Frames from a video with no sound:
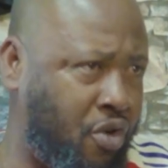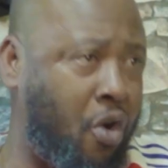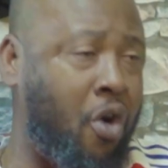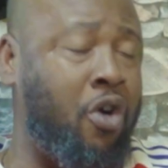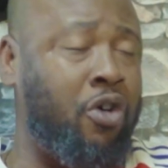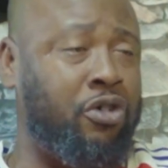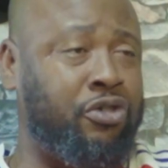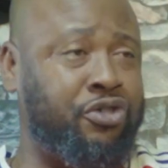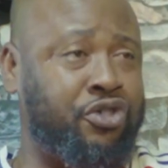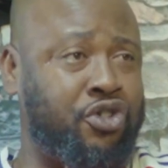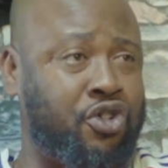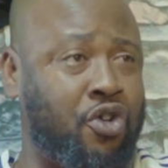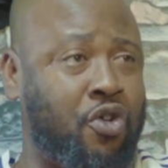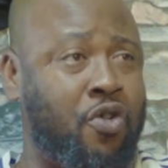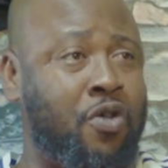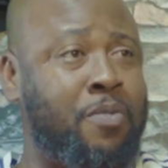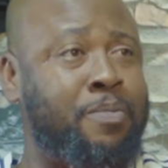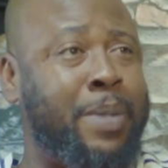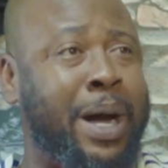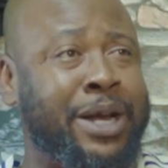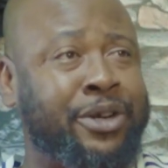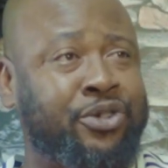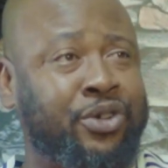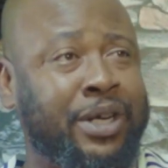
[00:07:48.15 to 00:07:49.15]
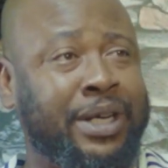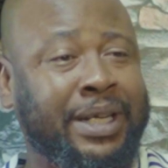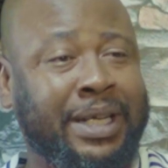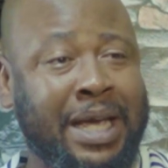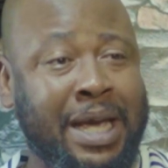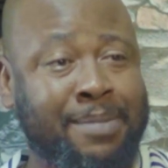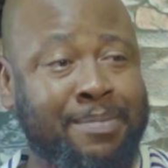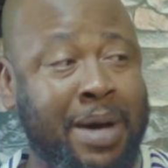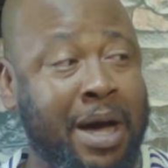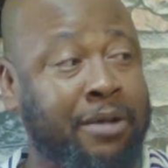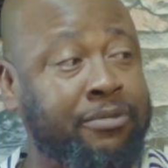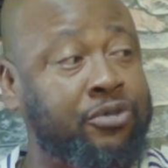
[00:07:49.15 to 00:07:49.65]
although Madrid
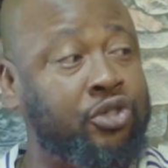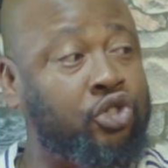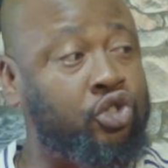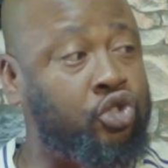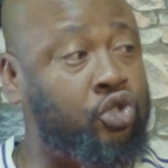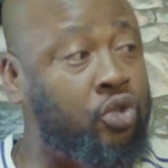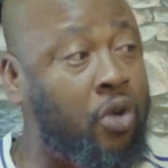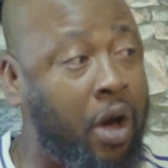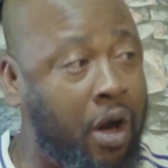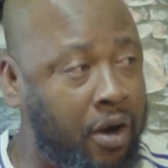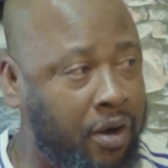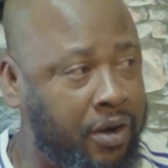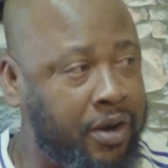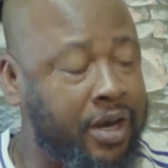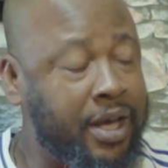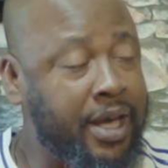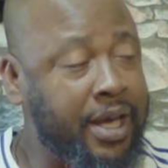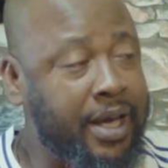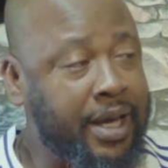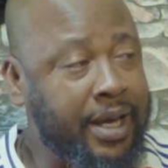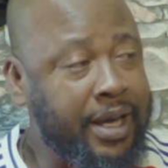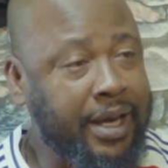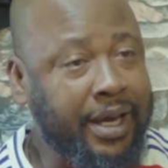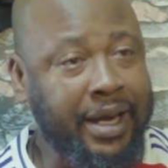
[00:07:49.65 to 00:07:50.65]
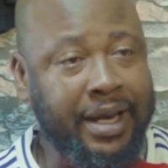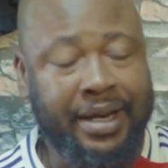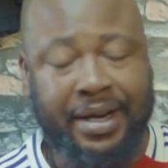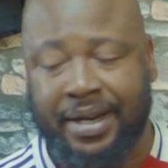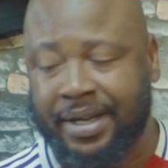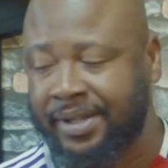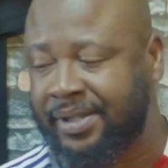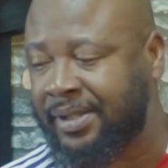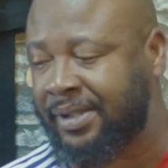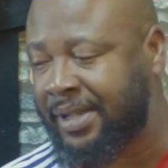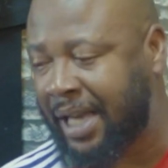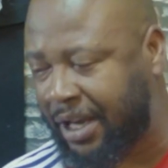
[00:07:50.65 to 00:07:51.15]
came out strong in
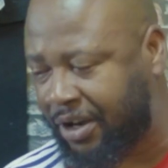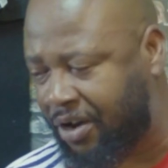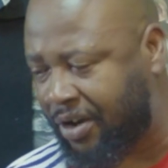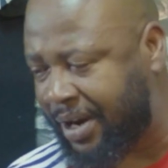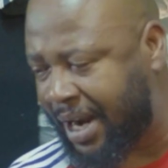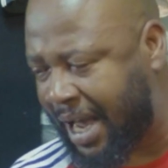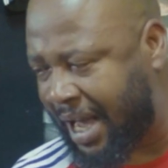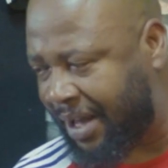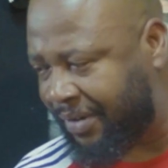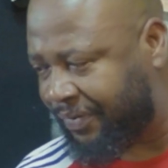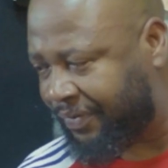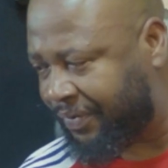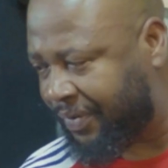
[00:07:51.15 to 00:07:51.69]
the second half.